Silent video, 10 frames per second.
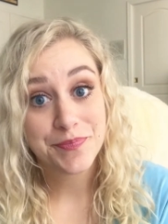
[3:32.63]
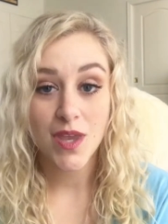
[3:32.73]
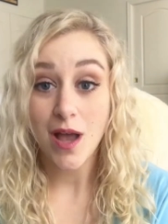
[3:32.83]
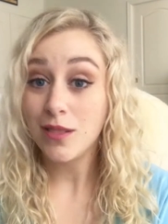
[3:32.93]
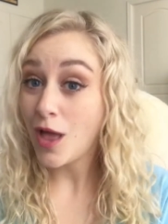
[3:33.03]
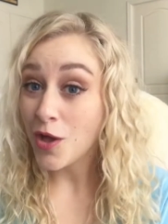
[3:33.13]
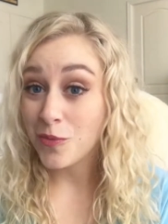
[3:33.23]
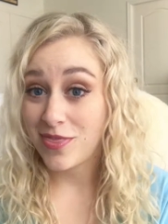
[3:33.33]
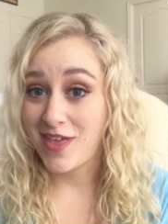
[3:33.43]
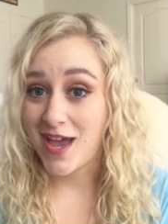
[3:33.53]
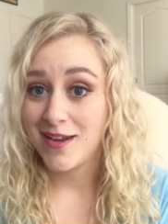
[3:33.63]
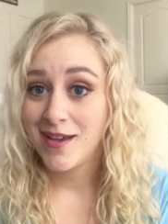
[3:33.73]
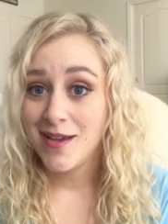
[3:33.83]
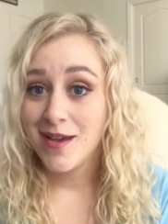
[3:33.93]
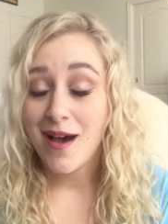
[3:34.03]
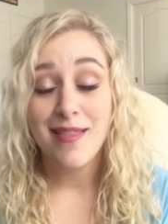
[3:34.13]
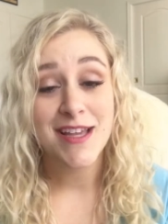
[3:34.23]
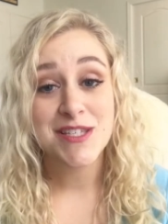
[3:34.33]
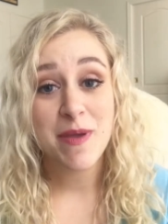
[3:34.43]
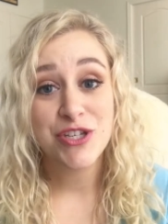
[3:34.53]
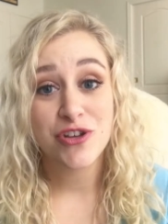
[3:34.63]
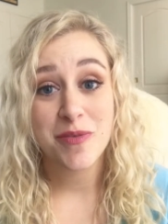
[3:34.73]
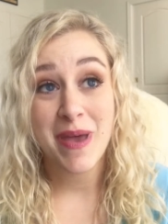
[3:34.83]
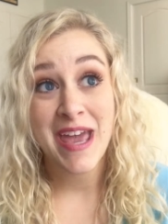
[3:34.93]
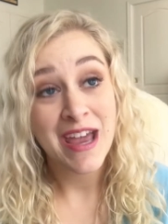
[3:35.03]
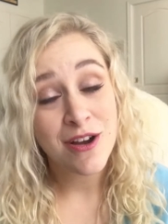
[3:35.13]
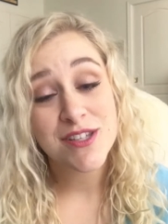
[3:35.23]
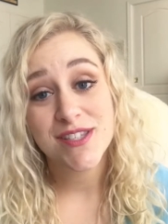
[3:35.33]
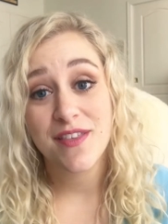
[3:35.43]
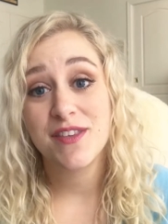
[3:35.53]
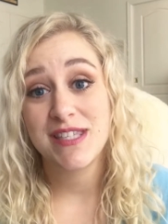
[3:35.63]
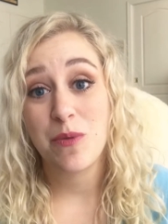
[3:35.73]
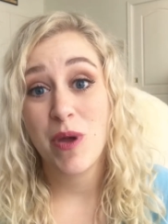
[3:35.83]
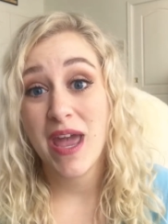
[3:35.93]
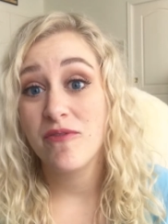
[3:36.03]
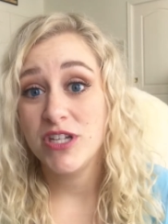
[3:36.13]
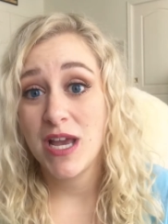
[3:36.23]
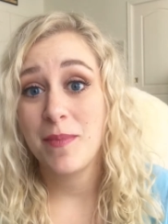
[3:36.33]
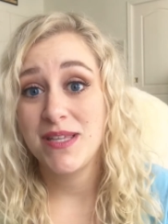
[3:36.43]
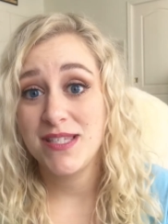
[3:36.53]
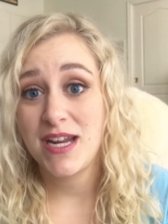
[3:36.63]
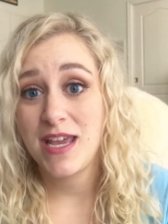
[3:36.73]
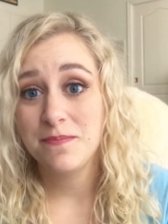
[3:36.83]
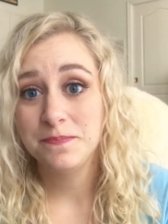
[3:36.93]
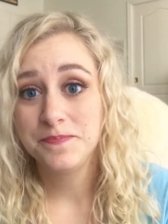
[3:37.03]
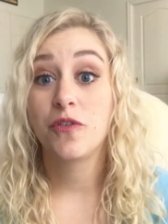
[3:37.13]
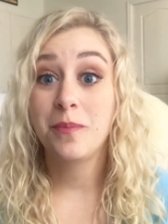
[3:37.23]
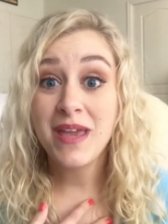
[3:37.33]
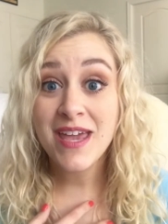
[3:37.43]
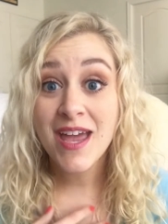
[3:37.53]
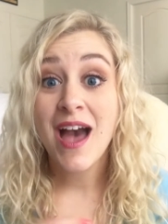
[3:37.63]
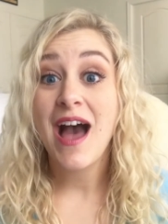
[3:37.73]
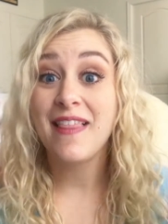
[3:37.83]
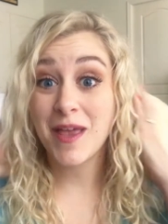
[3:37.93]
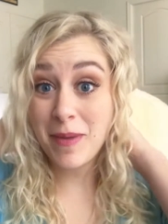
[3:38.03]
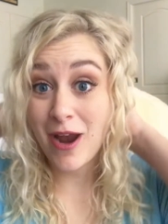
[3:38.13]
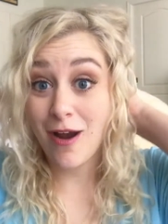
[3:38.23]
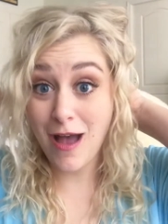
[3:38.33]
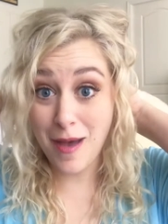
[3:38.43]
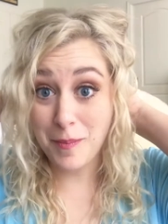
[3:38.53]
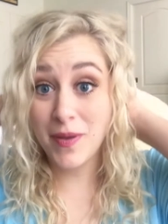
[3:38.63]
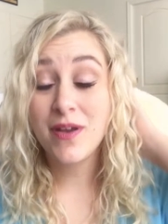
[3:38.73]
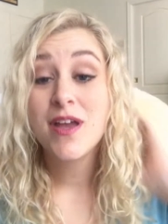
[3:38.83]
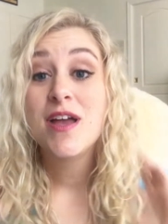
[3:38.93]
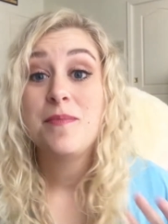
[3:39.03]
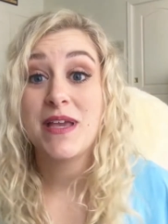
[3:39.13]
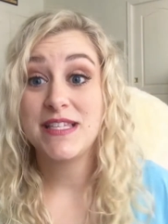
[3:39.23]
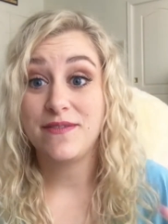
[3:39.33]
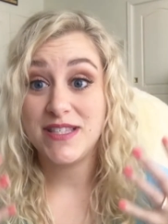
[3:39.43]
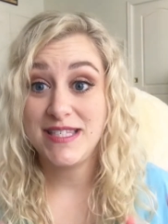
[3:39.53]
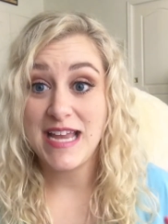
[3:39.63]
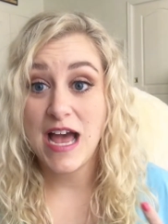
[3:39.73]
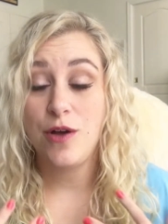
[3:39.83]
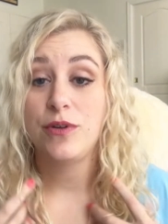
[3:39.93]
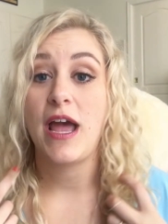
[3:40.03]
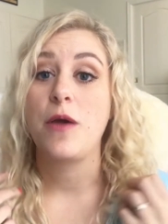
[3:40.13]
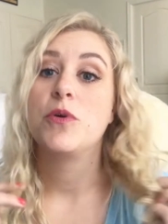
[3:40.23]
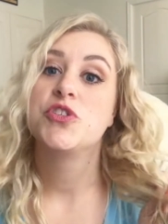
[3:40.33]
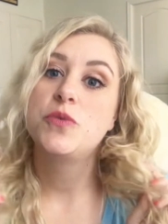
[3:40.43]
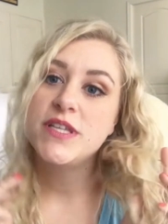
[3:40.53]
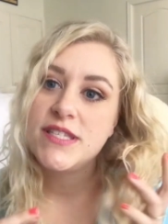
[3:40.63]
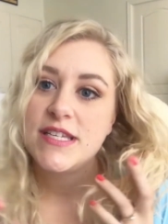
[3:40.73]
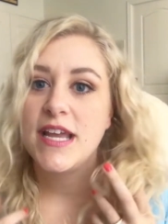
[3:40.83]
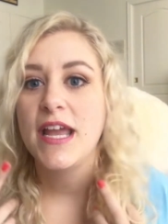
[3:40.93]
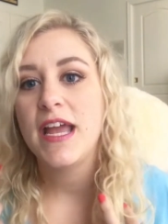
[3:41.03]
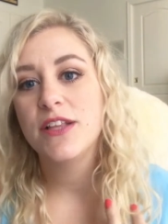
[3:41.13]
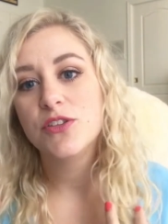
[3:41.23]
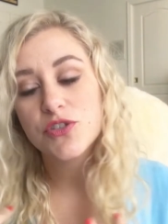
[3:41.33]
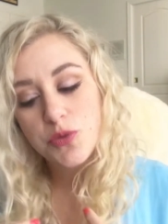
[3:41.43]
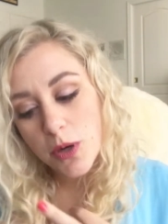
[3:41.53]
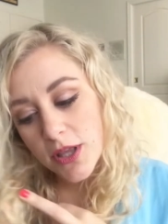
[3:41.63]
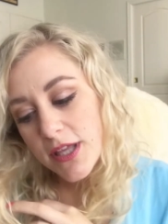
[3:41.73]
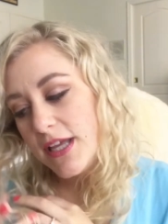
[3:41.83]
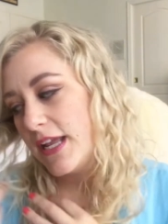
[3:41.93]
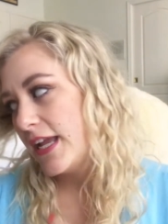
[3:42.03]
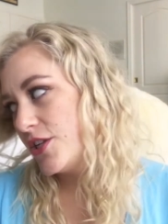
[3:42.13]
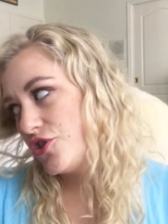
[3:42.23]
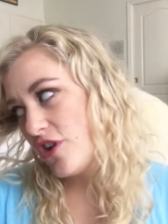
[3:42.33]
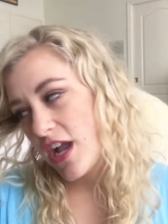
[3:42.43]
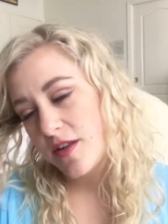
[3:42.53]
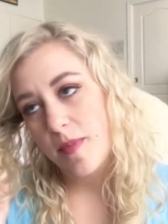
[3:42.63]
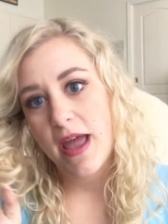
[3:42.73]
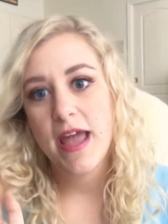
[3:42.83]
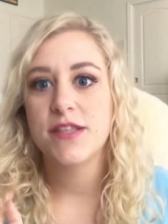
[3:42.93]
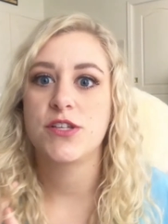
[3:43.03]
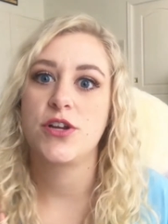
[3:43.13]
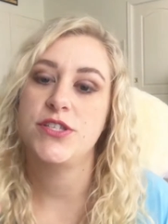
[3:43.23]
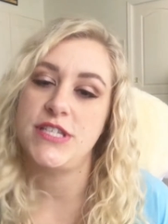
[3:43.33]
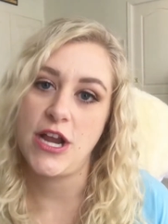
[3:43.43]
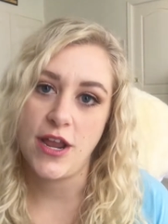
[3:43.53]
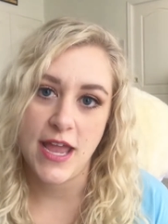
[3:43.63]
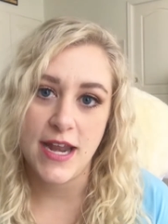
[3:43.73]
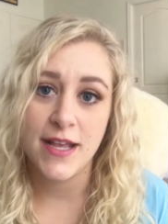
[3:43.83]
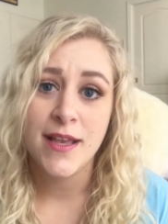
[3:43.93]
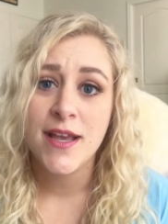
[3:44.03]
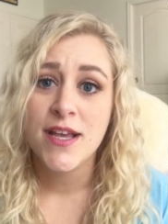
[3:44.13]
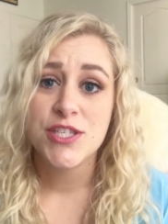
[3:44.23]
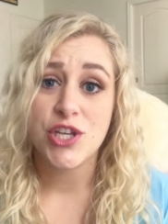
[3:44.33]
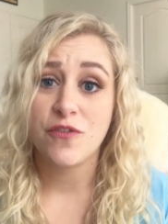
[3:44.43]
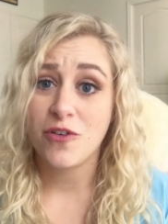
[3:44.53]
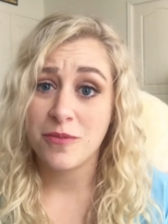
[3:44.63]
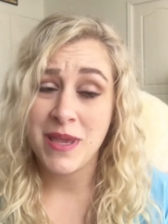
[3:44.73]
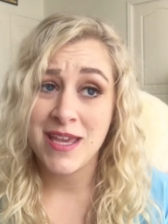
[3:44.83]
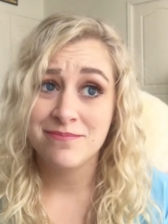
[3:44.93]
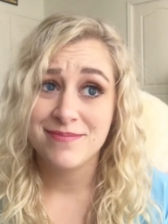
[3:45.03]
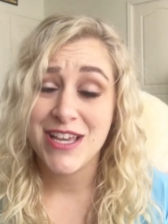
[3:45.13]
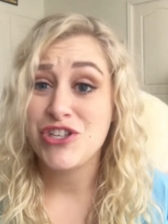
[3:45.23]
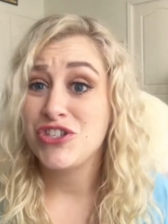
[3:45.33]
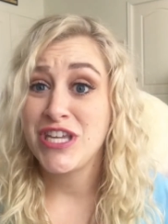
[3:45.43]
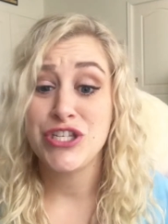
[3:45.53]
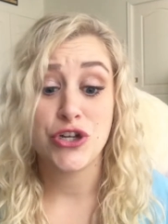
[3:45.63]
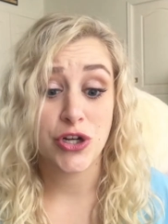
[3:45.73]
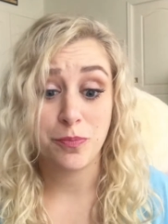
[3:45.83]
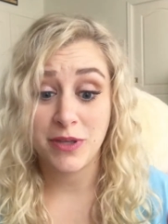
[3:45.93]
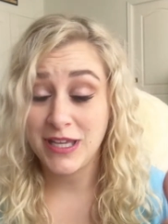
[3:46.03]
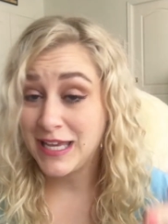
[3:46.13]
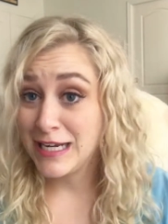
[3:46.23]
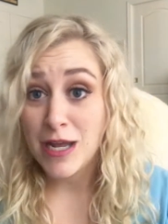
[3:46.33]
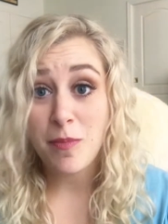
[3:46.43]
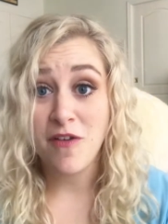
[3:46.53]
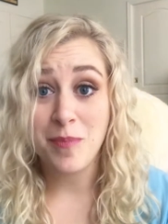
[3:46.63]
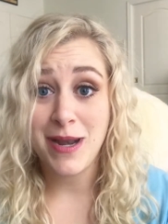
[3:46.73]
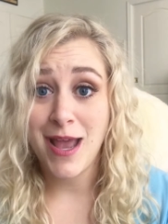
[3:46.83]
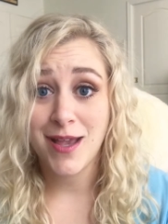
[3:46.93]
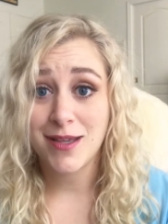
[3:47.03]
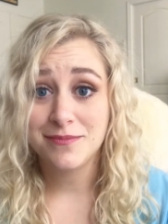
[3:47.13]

Along with that, I like to make sure that my hair is done the same way every time I study. For me, I like my hair up because if it's down, I will twist it and twirl it and get distracted by it and start staring at it. So for me, it's just easier to get it up off my neck.